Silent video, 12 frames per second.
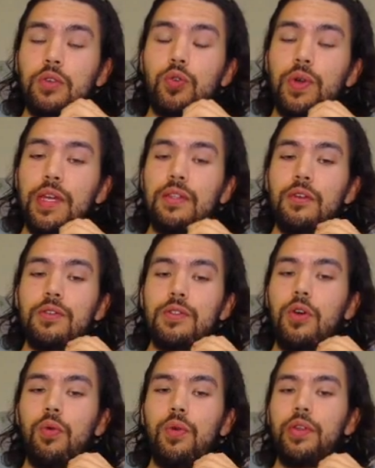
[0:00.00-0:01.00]
Grit, there's
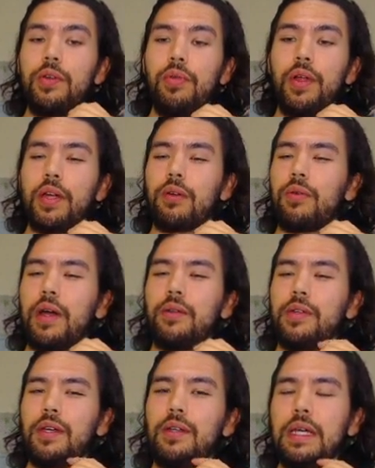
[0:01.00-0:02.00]
no really playing
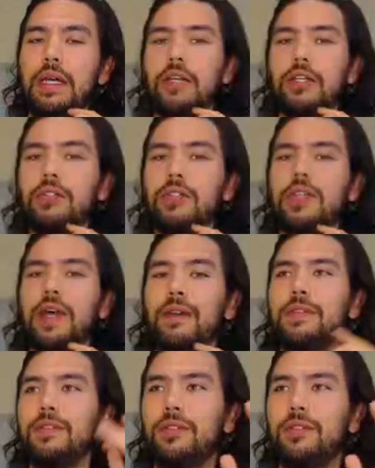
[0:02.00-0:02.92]
around it. You just have to